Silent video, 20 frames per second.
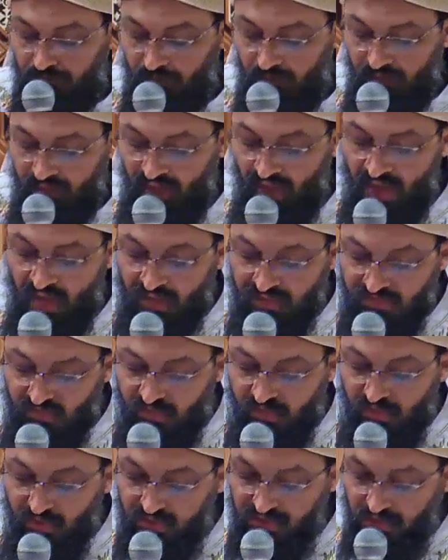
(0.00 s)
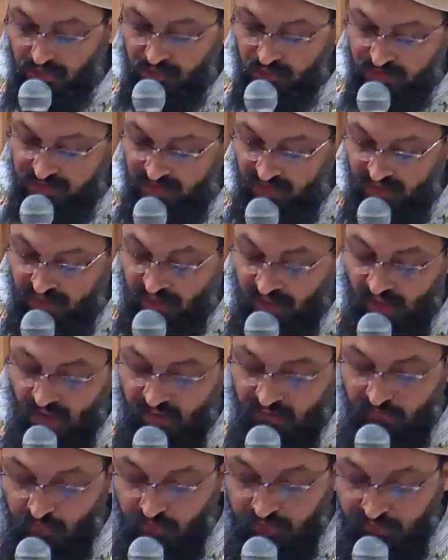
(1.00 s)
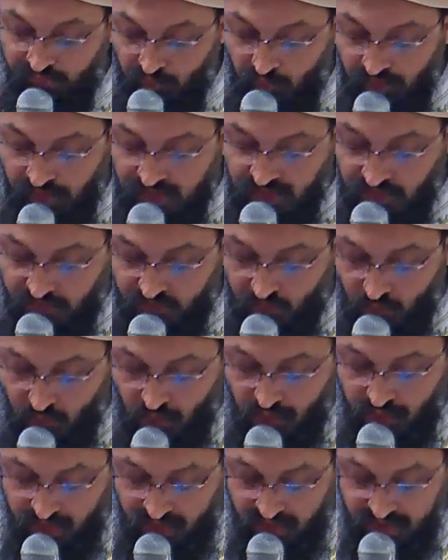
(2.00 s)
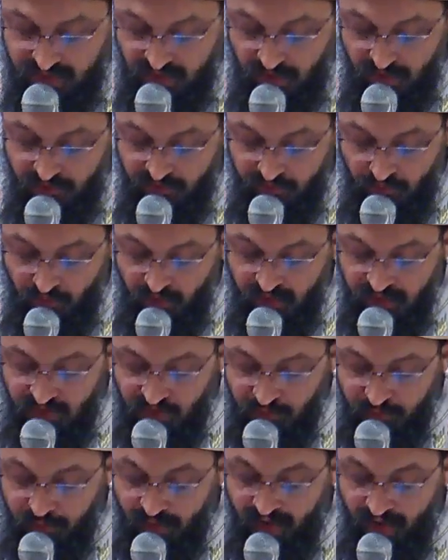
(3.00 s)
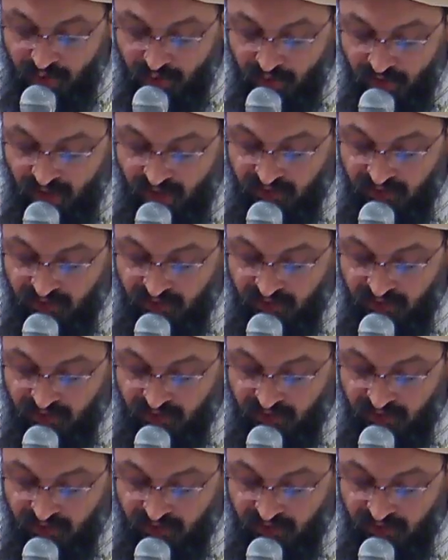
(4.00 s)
So he goes on to say, for the voice of the word is the voice of power,